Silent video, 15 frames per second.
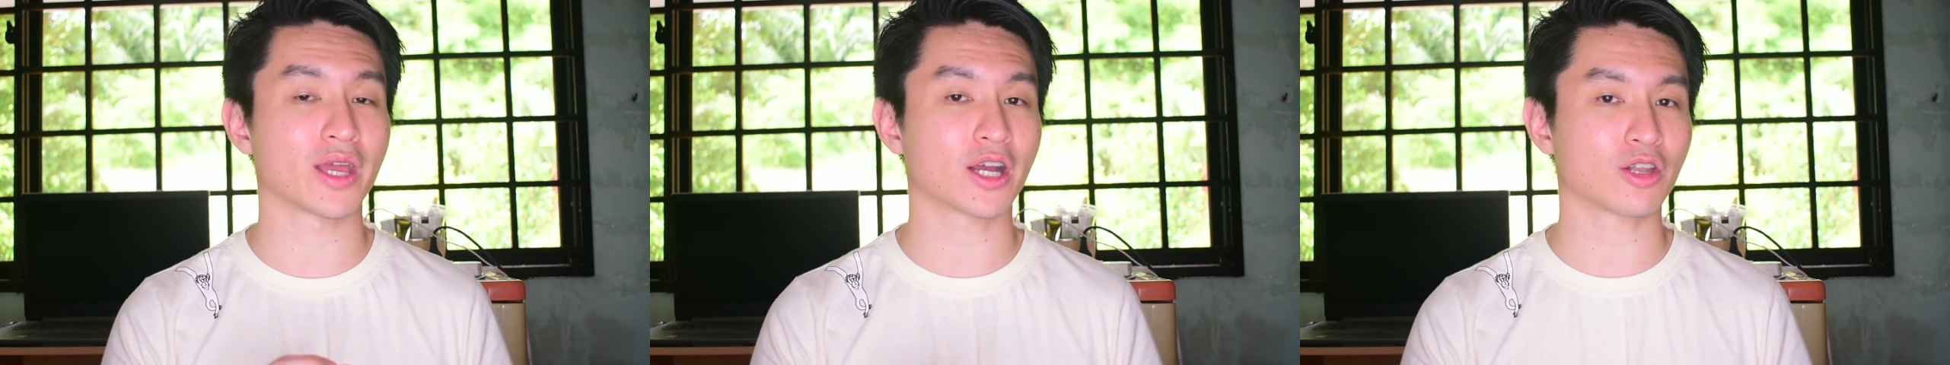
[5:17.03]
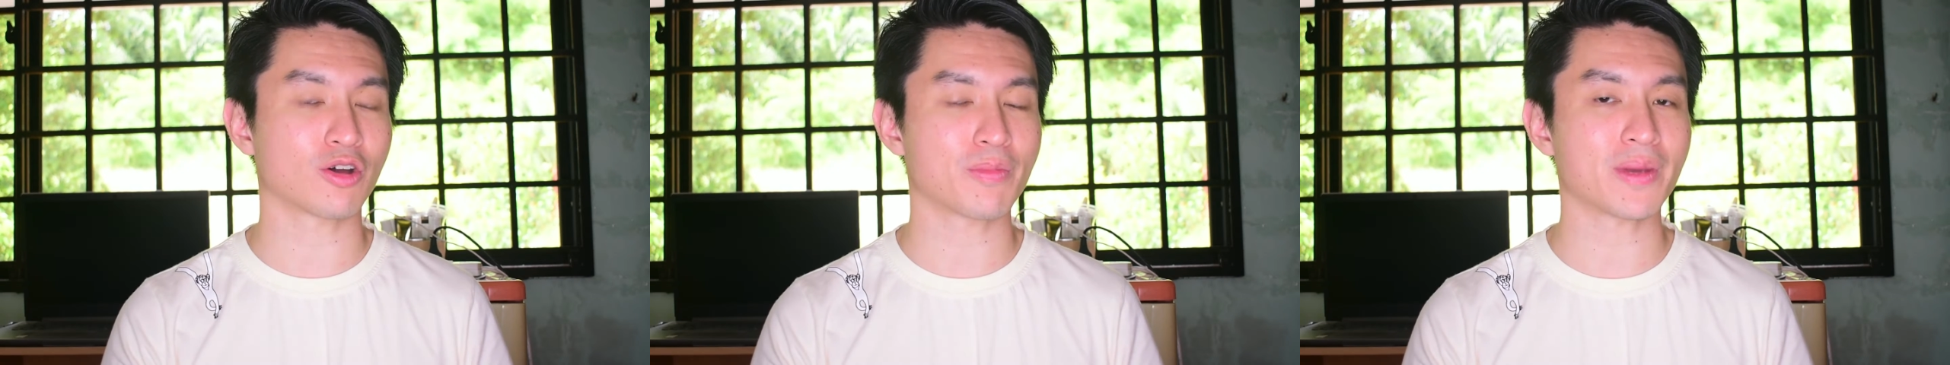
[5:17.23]

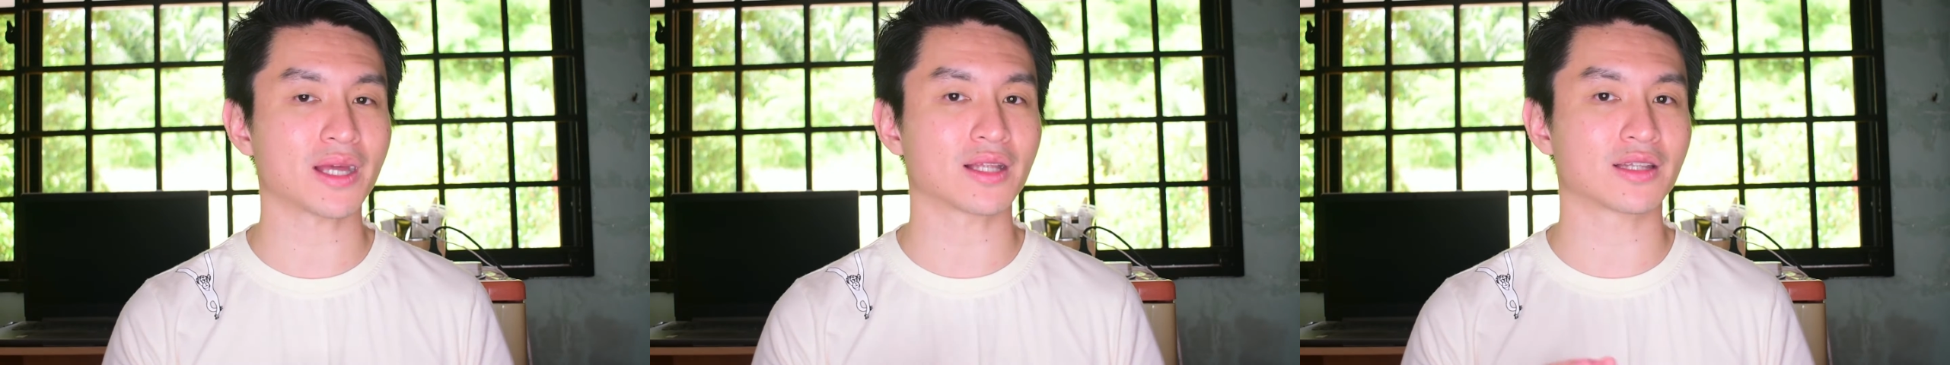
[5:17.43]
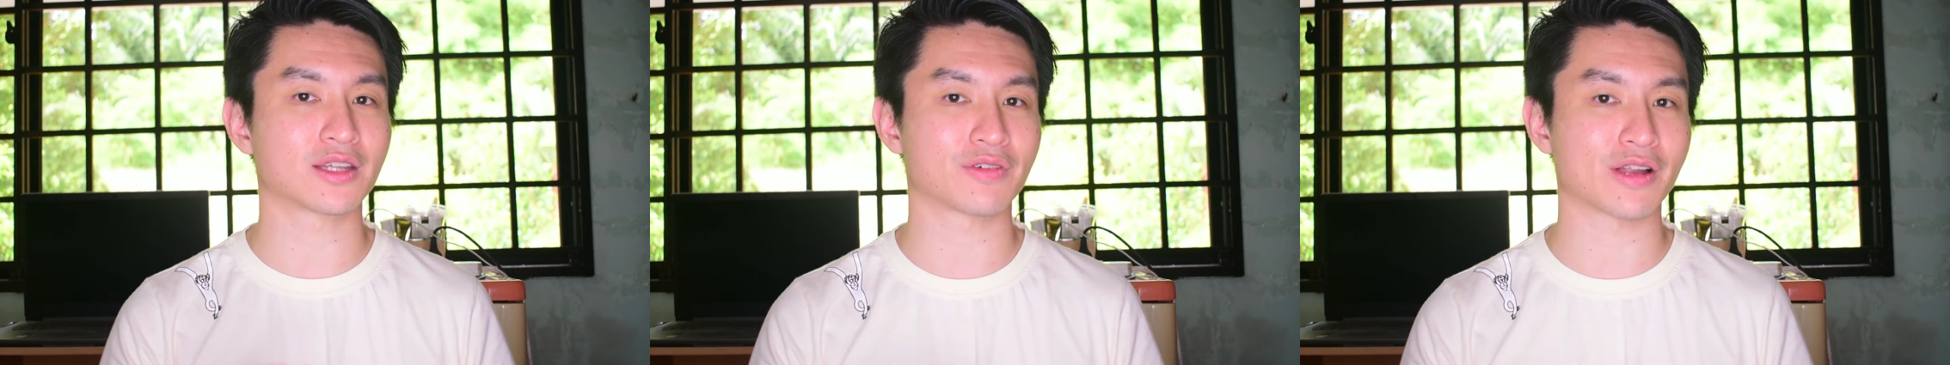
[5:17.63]

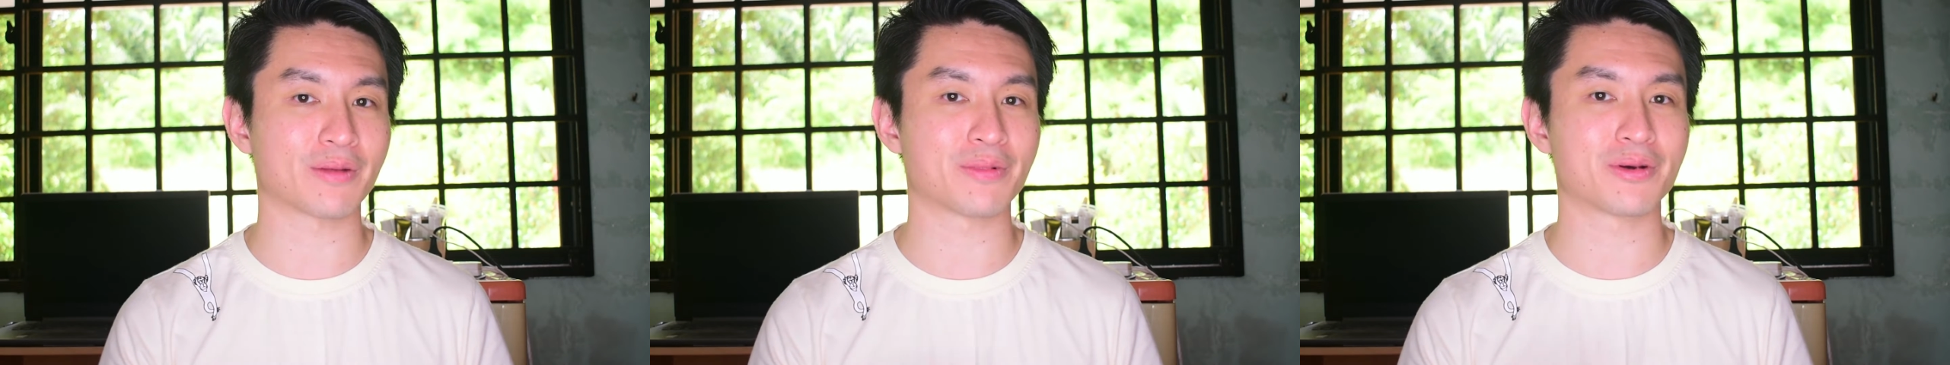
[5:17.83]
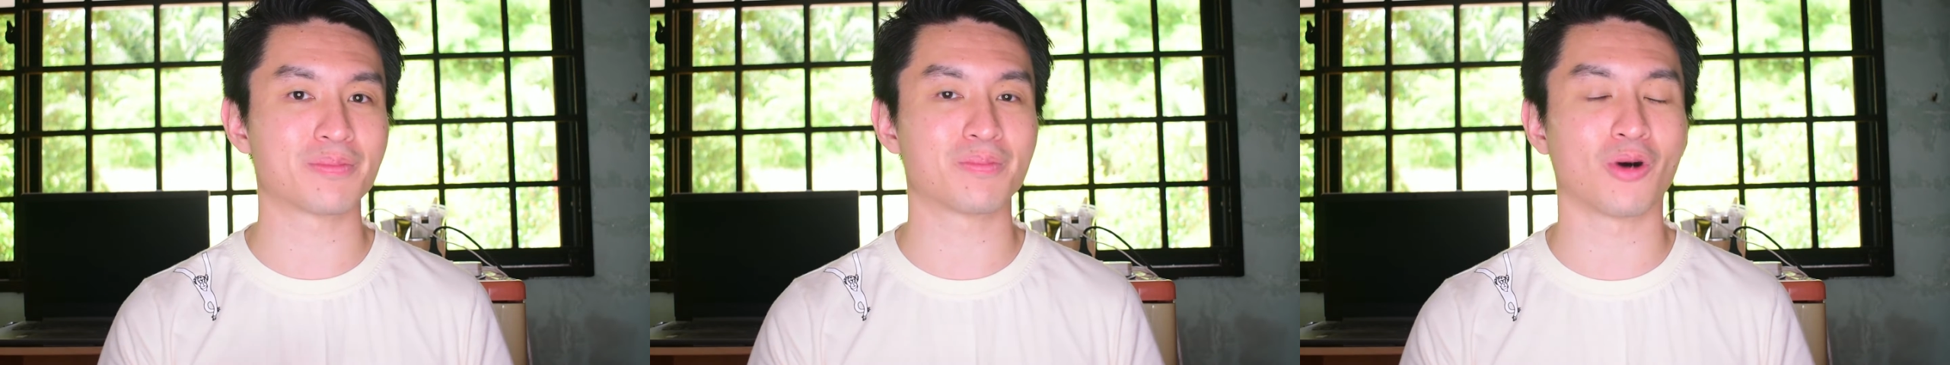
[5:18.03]
Economic
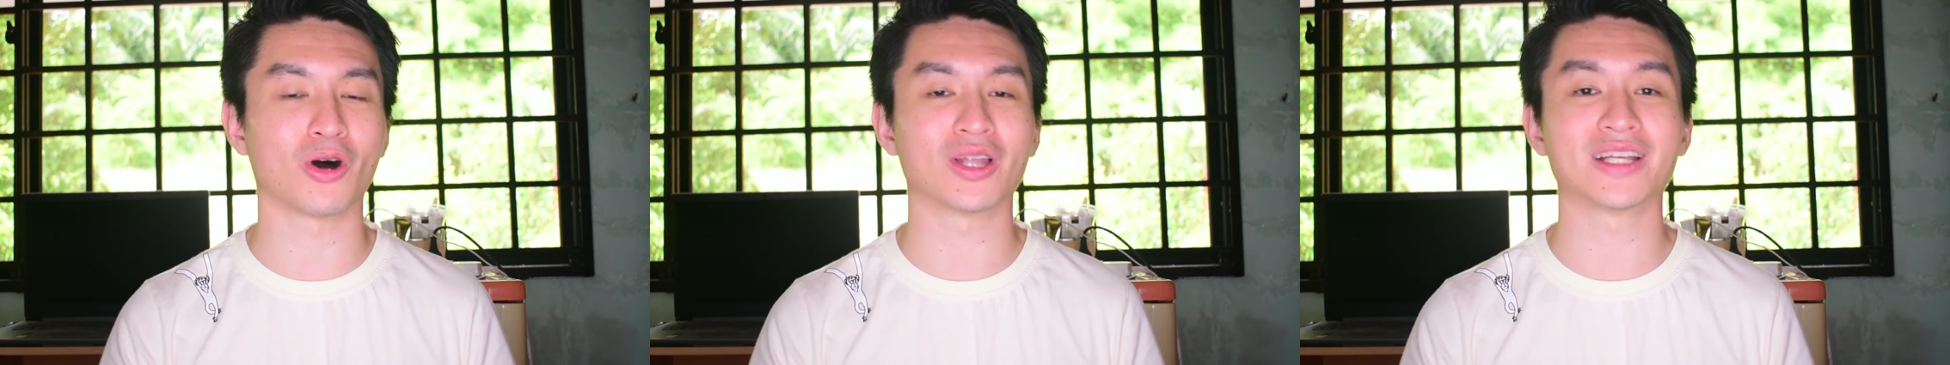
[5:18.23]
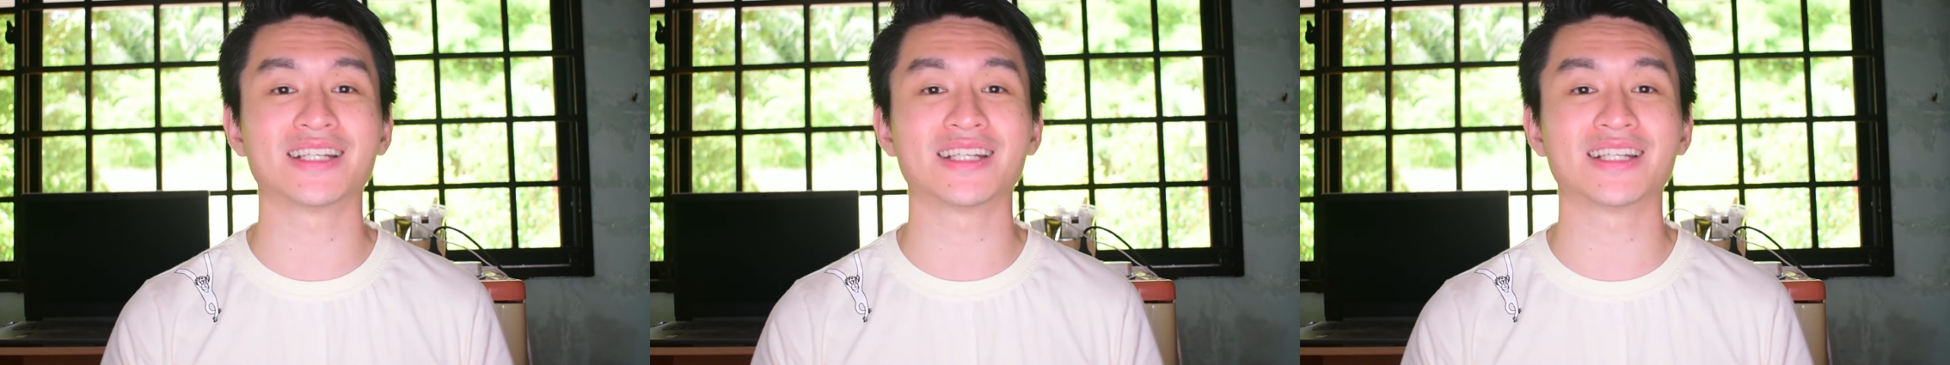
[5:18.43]
Development Board,